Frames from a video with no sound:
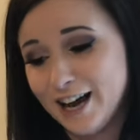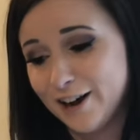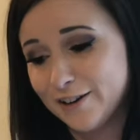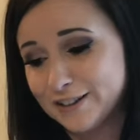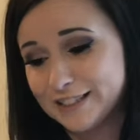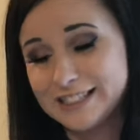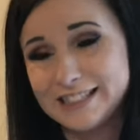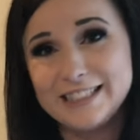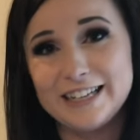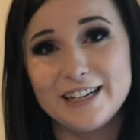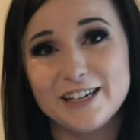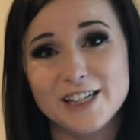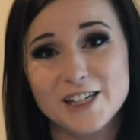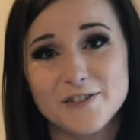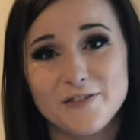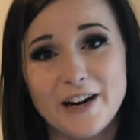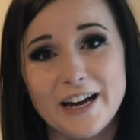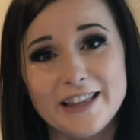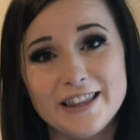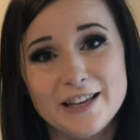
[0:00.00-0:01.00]
I was
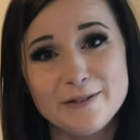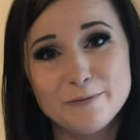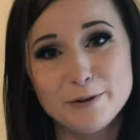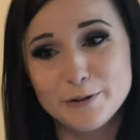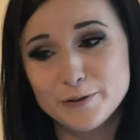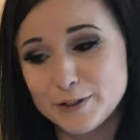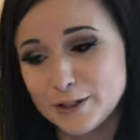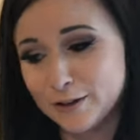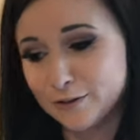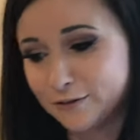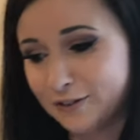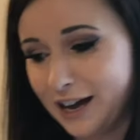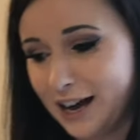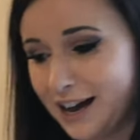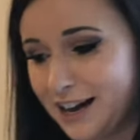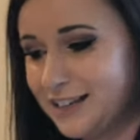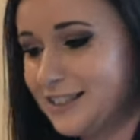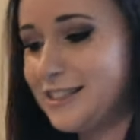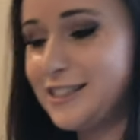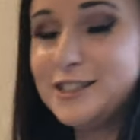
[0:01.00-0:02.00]
terrified. They move so
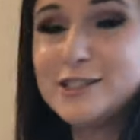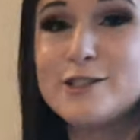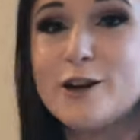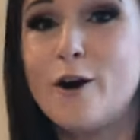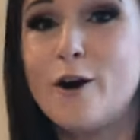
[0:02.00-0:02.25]
fast.